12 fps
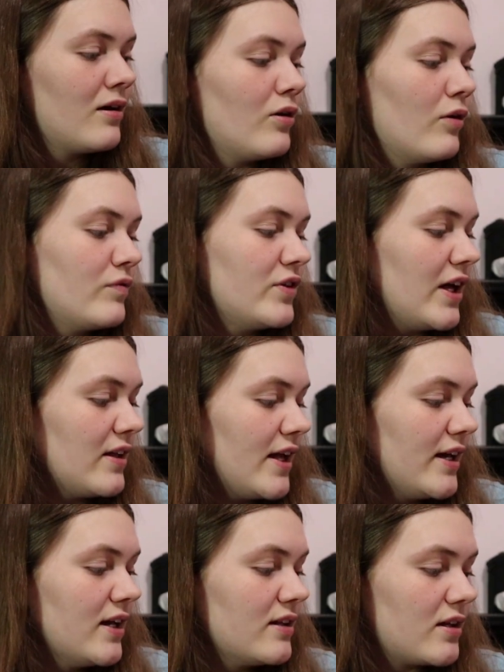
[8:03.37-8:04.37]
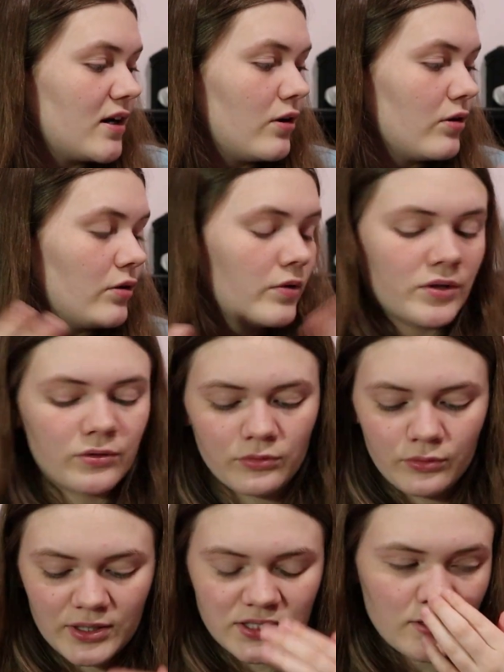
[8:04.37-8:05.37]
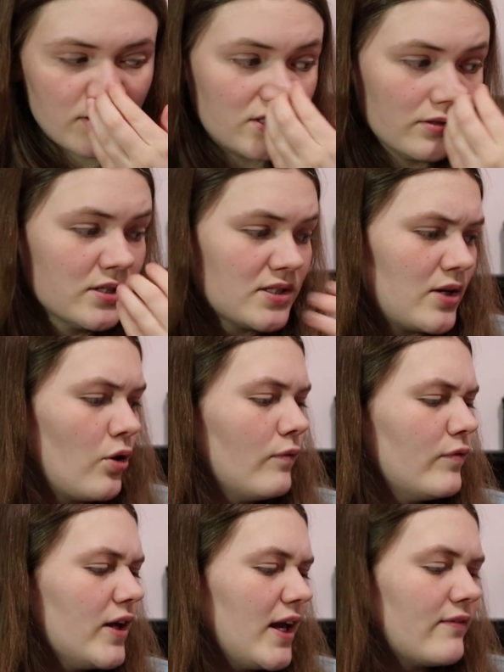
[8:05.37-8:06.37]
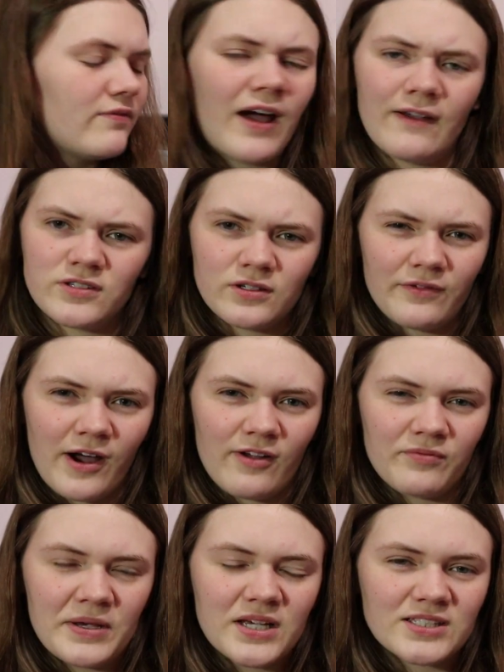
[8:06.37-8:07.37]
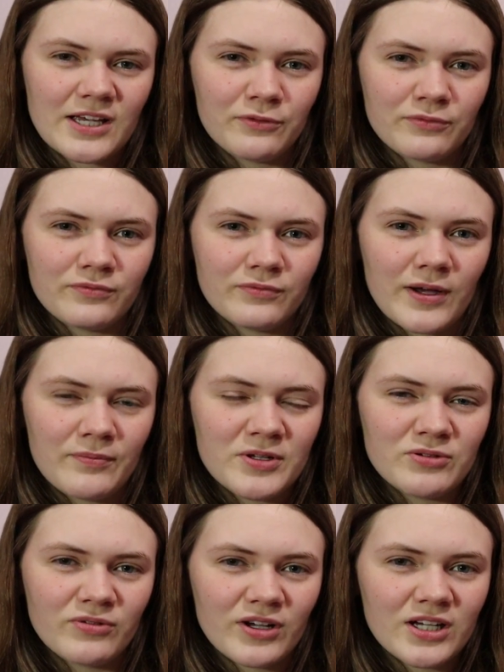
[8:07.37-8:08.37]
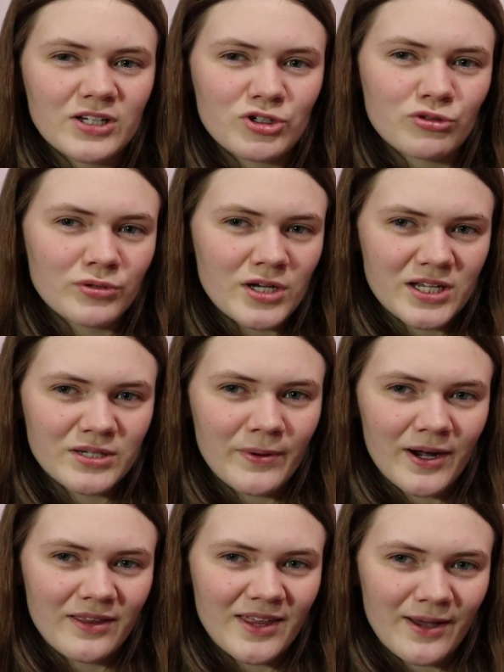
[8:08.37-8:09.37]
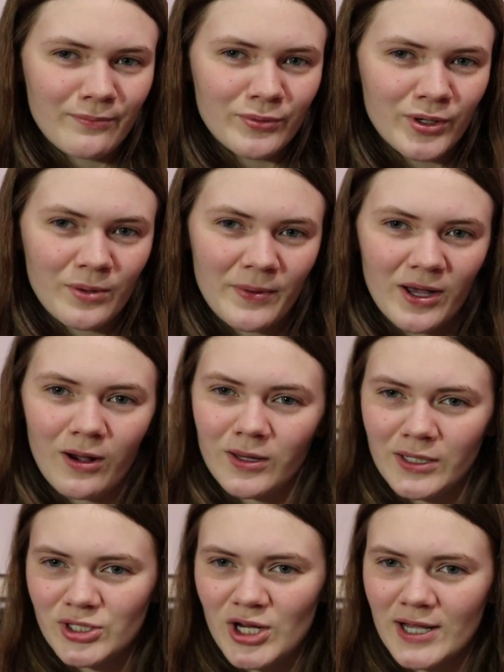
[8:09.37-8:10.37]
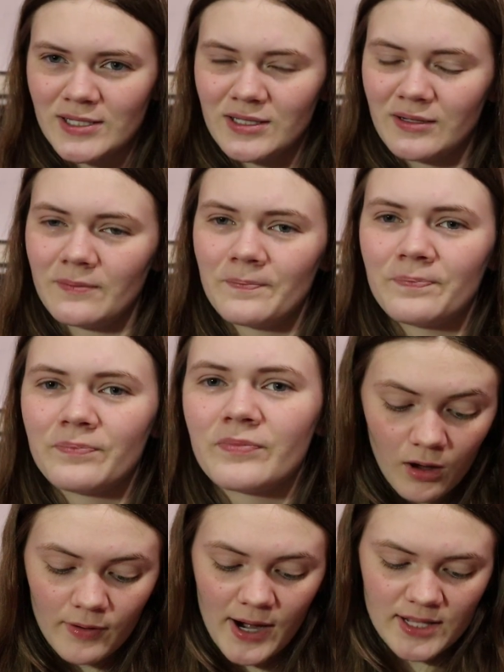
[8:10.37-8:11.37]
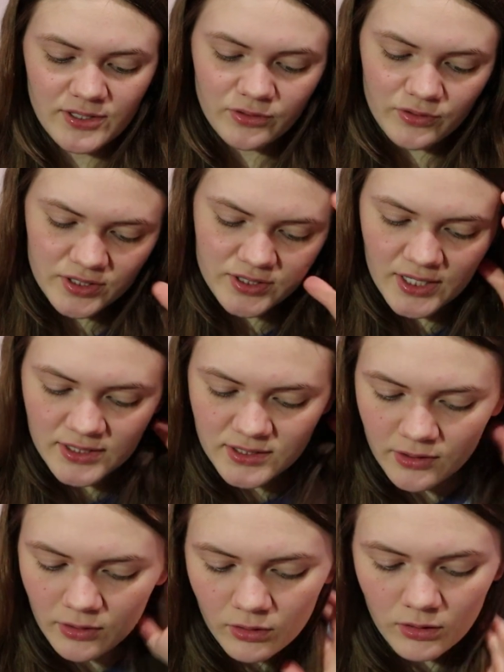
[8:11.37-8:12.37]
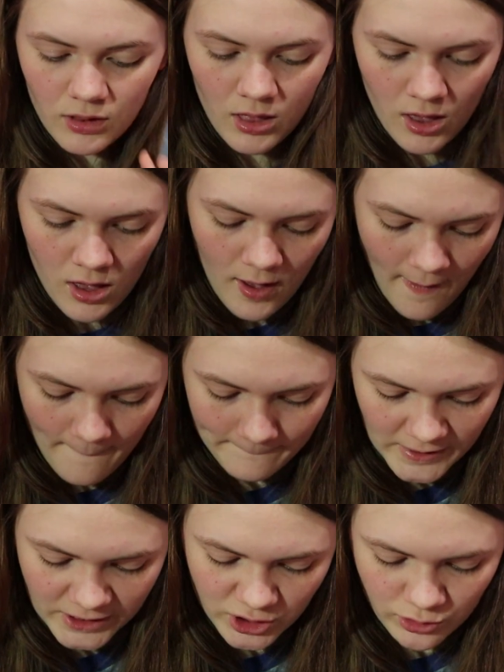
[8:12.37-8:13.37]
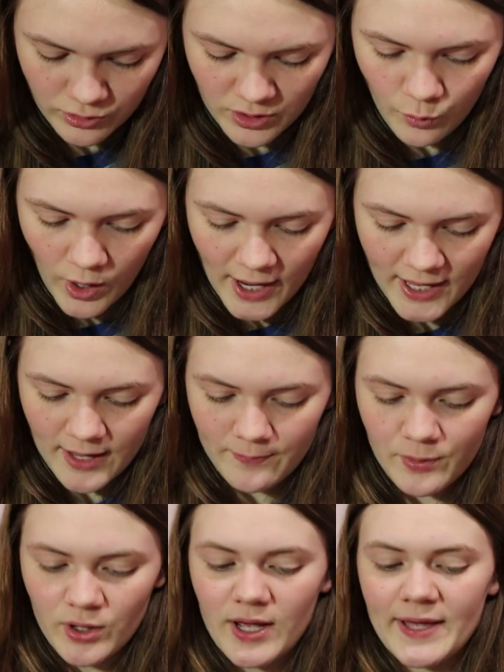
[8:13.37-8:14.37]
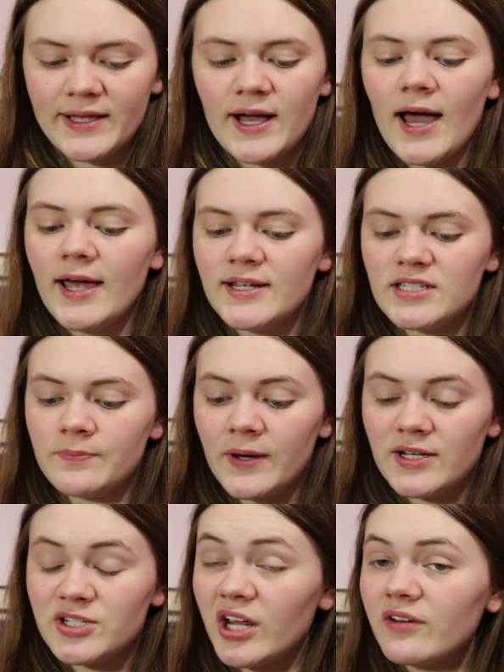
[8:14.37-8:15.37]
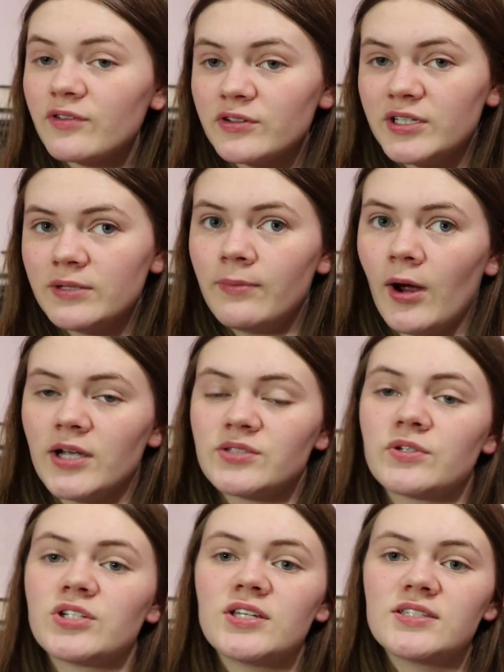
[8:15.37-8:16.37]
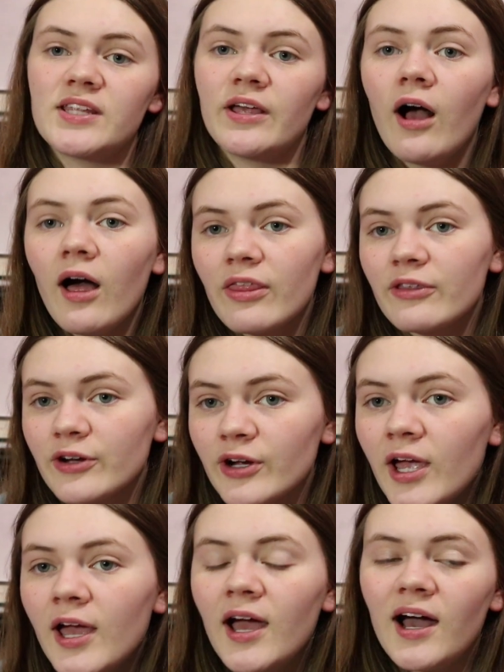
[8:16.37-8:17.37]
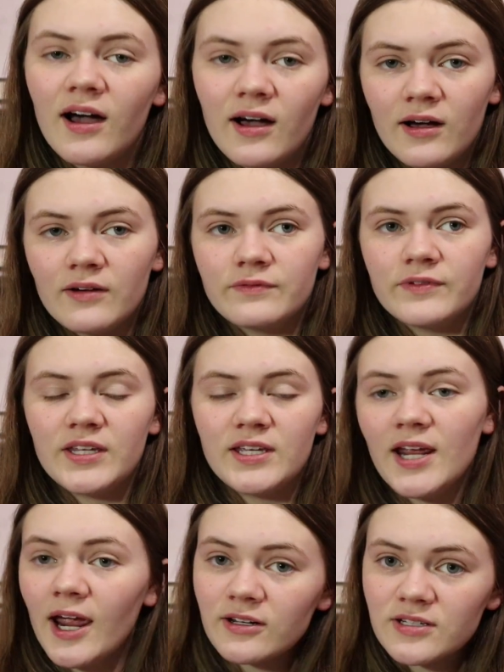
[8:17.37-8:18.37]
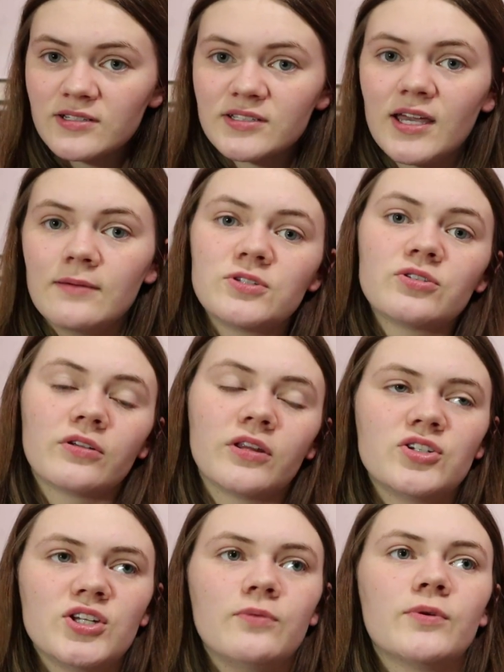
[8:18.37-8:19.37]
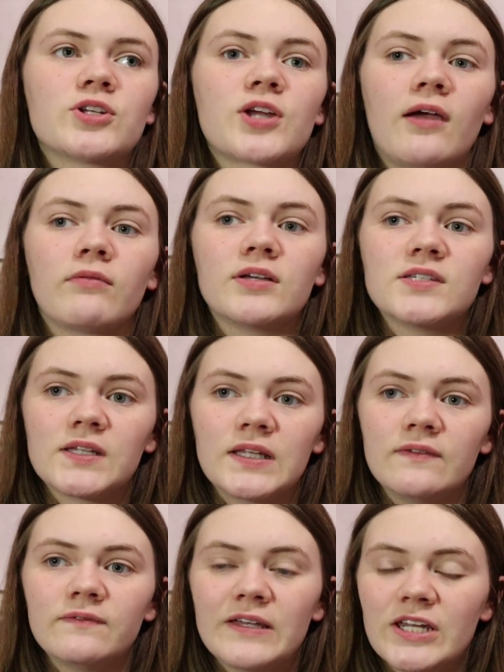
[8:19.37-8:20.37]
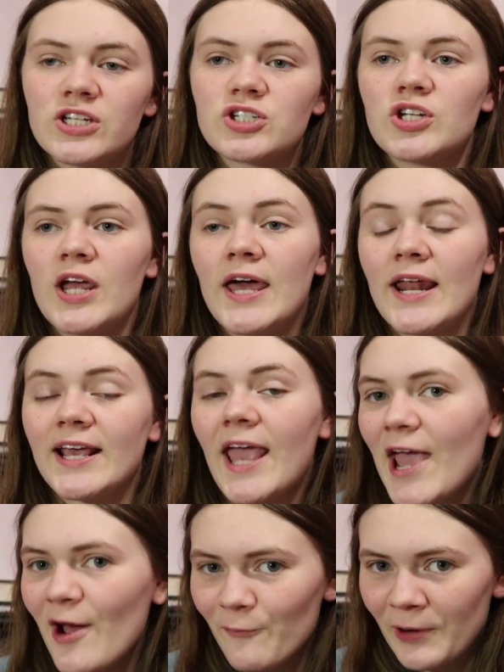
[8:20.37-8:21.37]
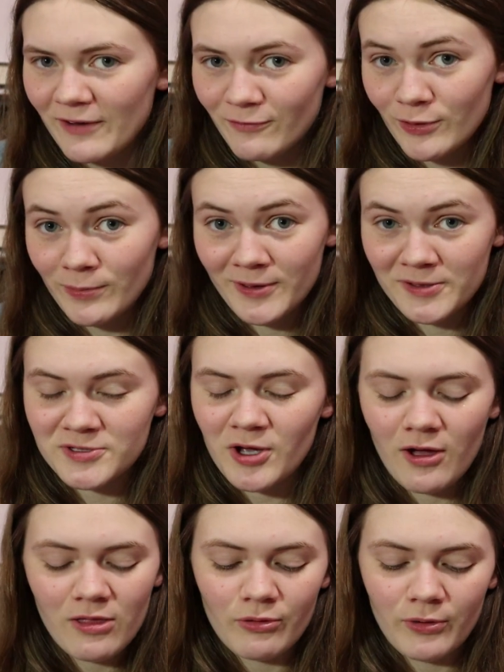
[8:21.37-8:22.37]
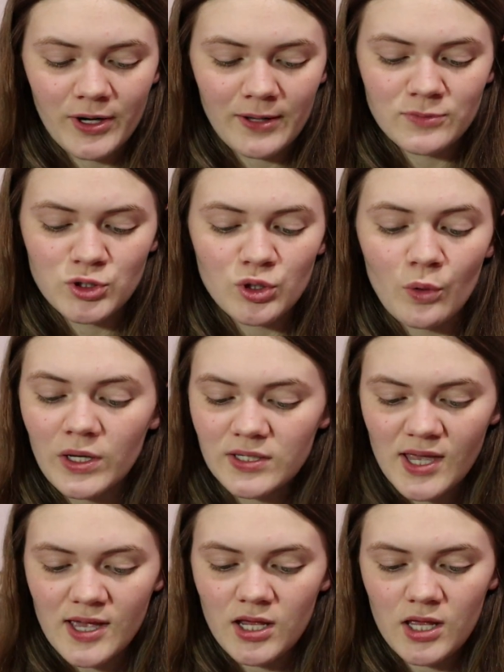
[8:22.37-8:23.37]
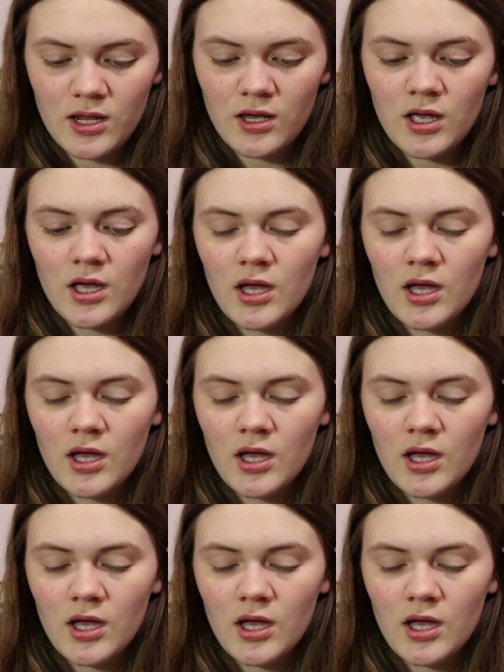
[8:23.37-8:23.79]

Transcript: Hopefully I'll like it, and then I'll go in through the rest of the series and hopefully get 5 Survive, because I've been very intrigued by that book by Holly Jackson. Alright, so this next little mystery YA book I got is by Jennifer Lynn Barnes, which is the author of the Inheritance Games trilogy, which I recently finished, and I can't wait for the Brothers Hawthorne. I'm so excited.